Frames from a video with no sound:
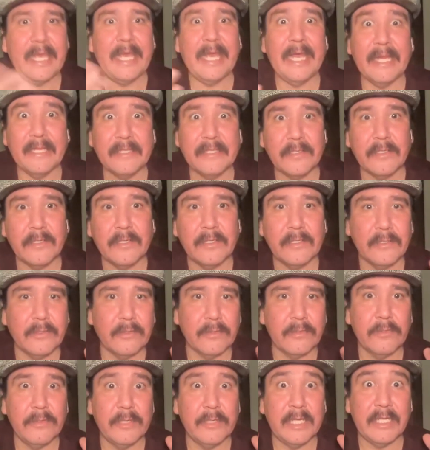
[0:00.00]
canceled
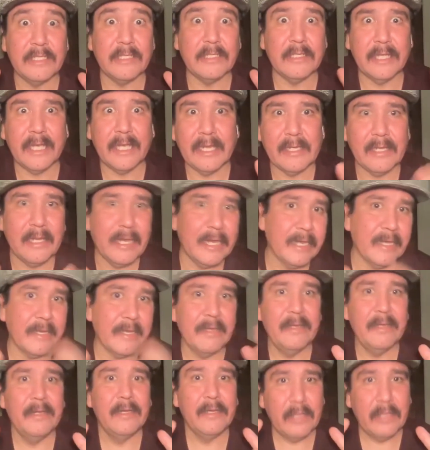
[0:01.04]
or who needs to get like
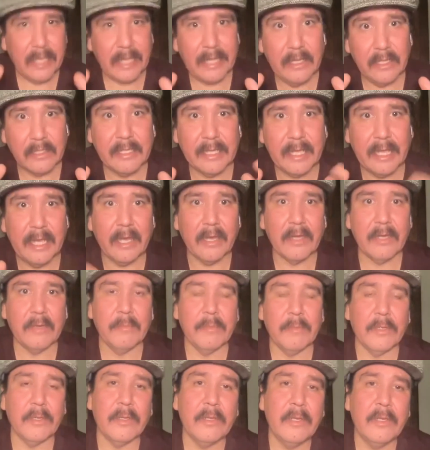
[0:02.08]
held
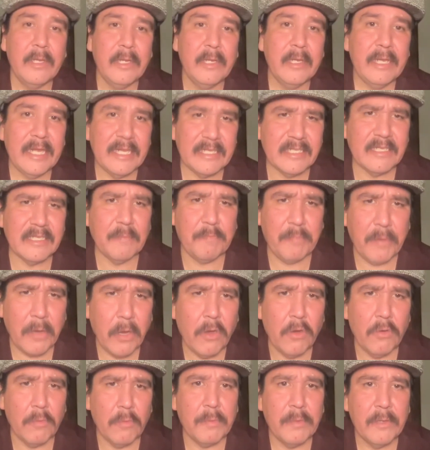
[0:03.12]
accountable. It's the
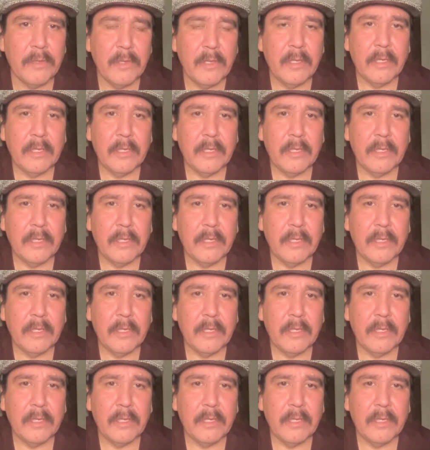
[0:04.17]
Pope.